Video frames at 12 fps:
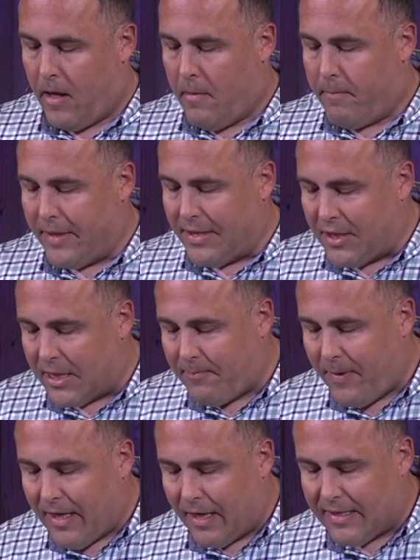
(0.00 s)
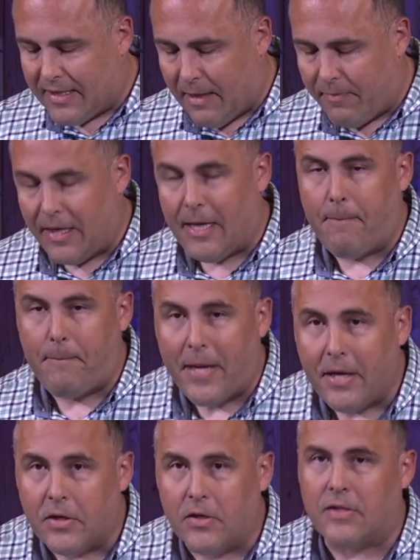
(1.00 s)
But just because something
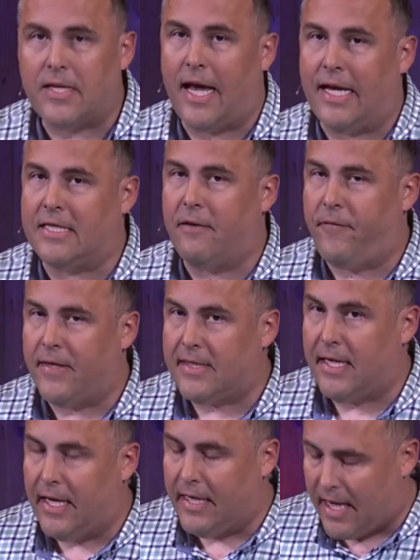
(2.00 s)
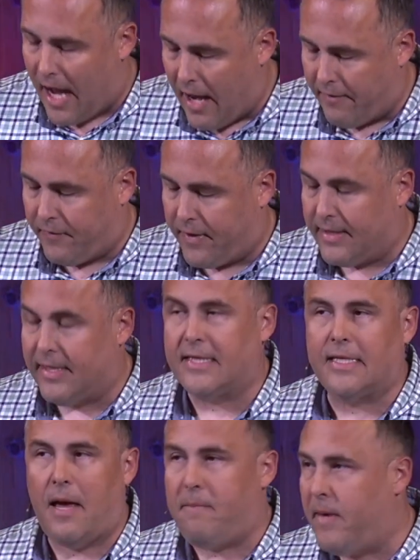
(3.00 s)
appears as if it's in conflict does
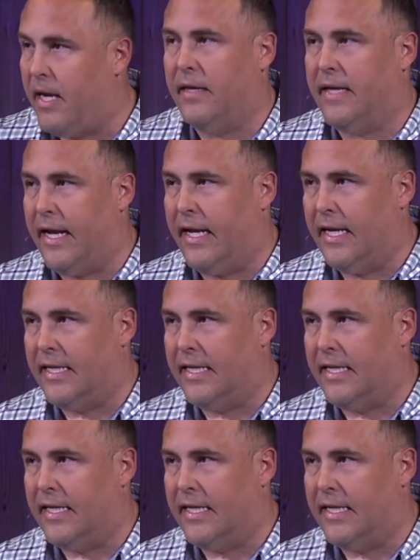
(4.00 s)
not mean that it is